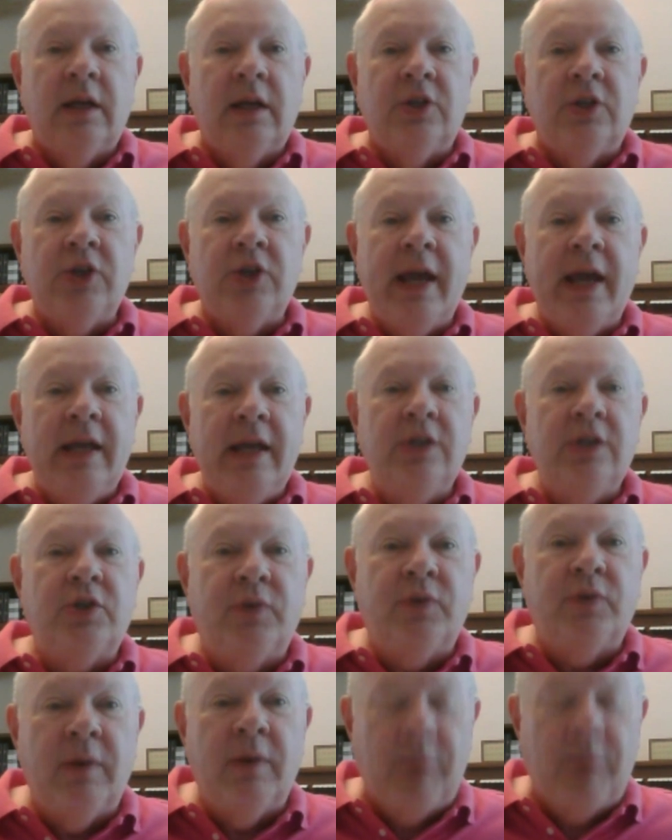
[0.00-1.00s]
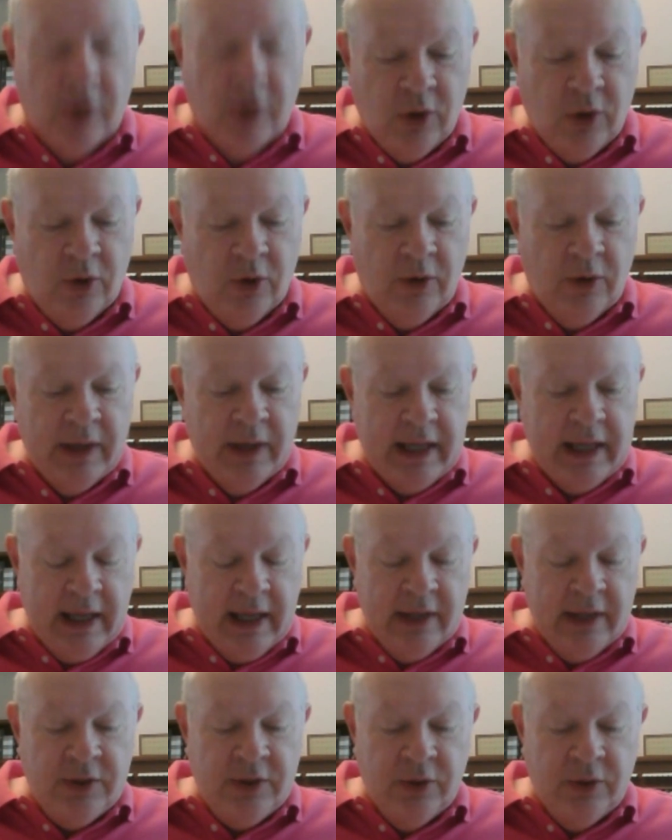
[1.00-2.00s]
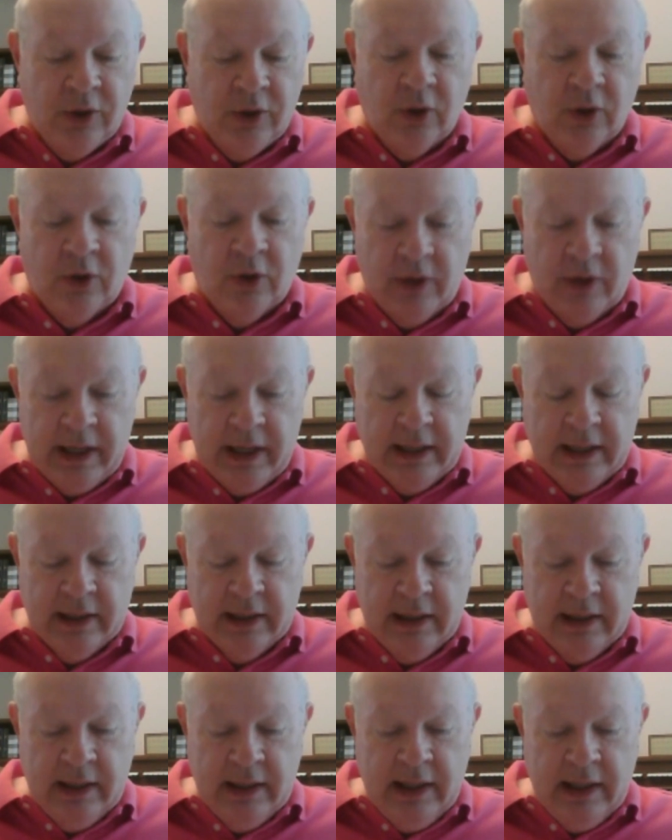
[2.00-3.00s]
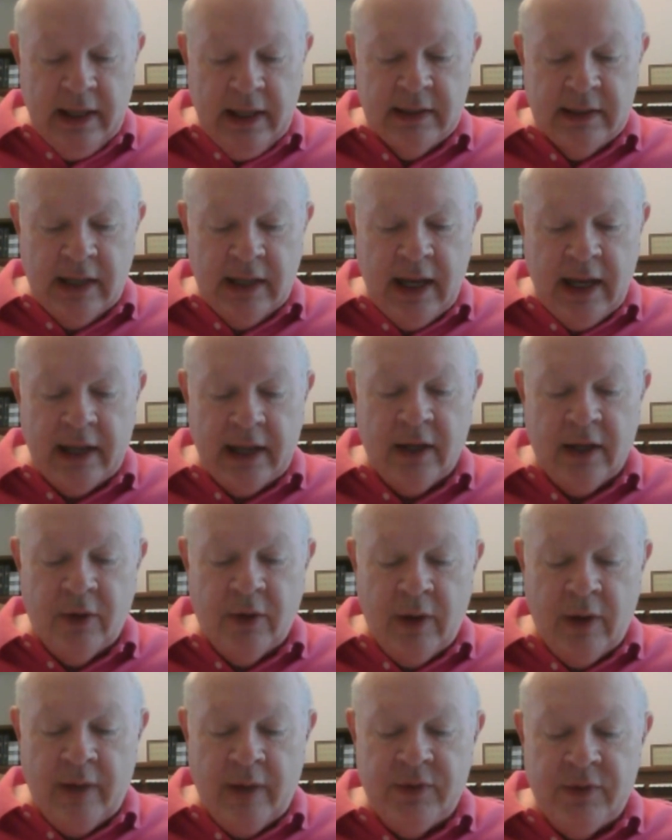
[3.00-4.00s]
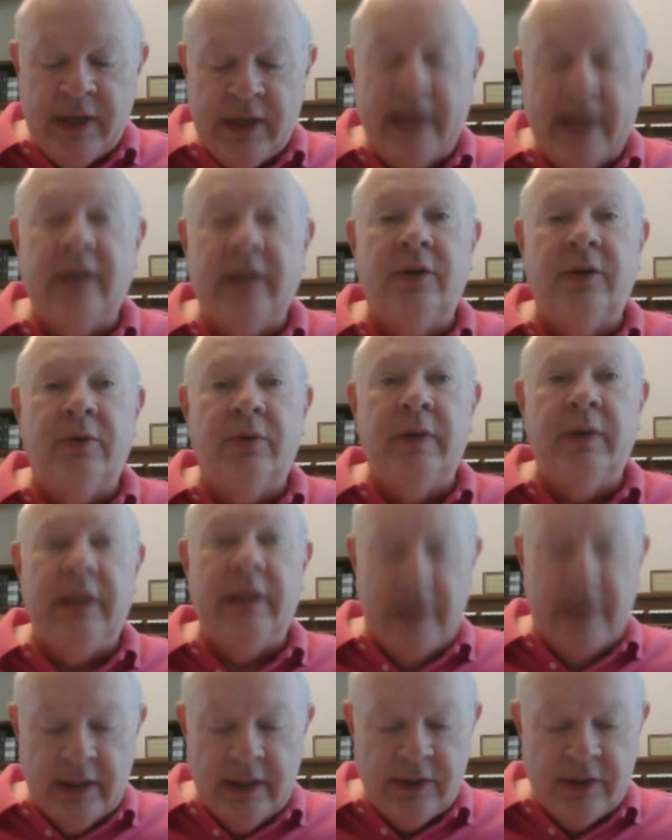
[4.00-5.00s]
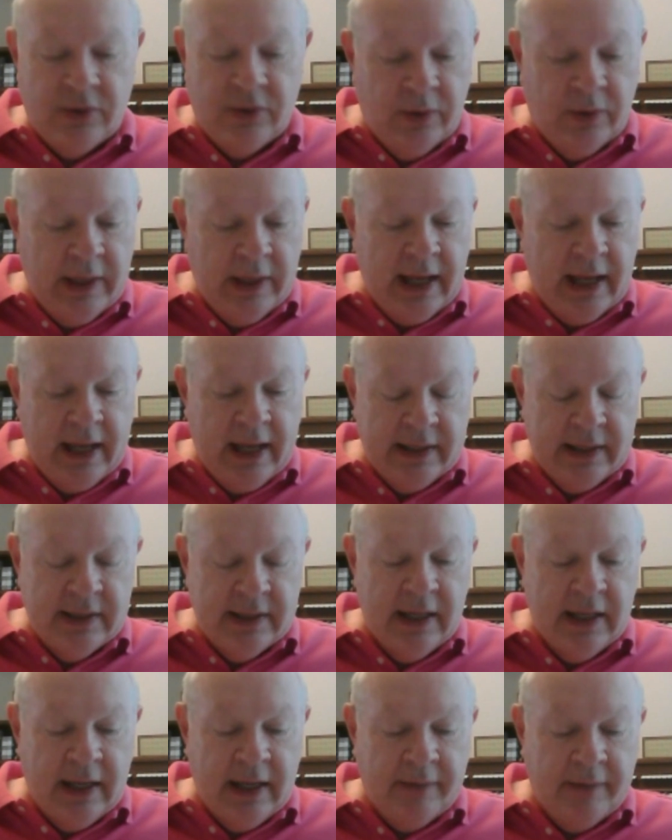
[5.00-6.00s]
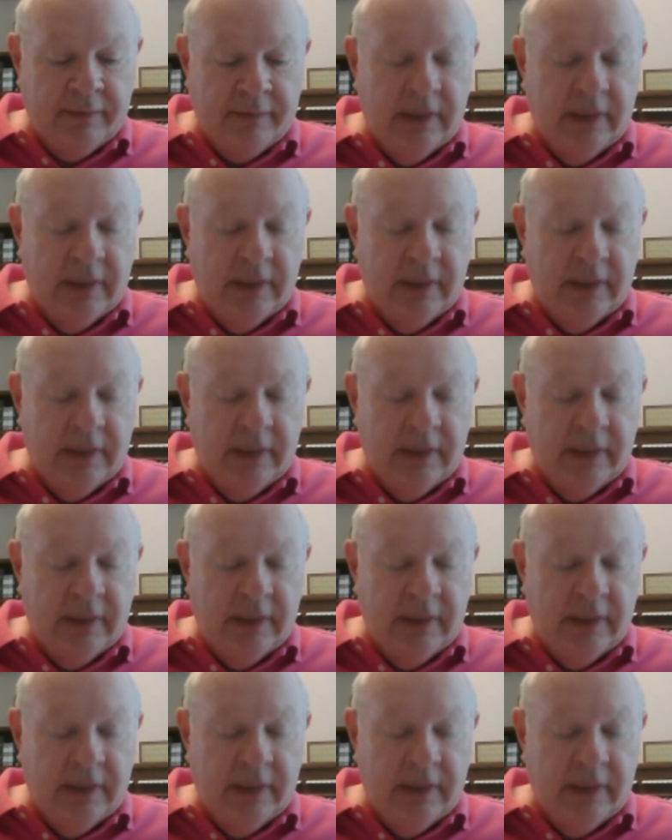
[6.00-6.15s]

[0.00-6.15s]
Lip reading: Changed from glory into glory is an echo of 2 Corinthians 3:18.